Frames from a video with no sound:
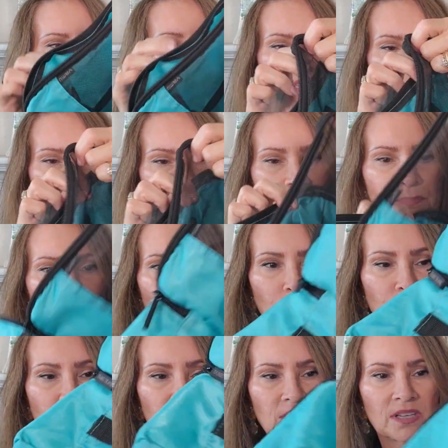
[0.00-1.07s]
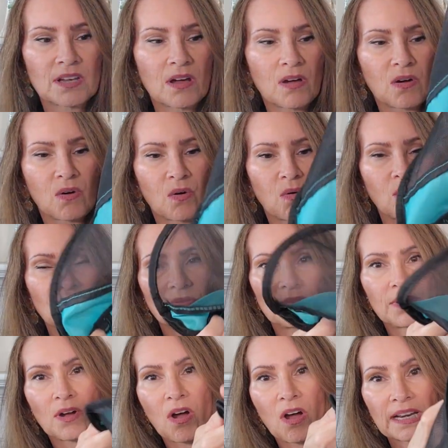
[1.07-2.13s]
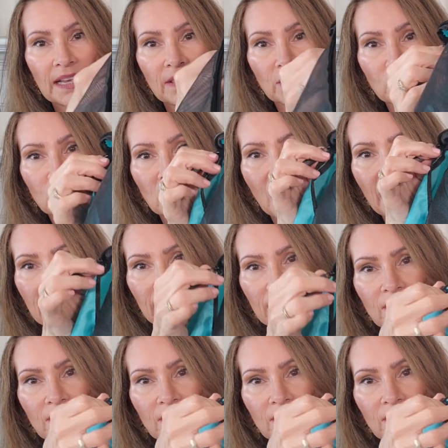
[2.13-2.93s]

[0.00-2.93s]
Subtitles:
The zippers go on either side.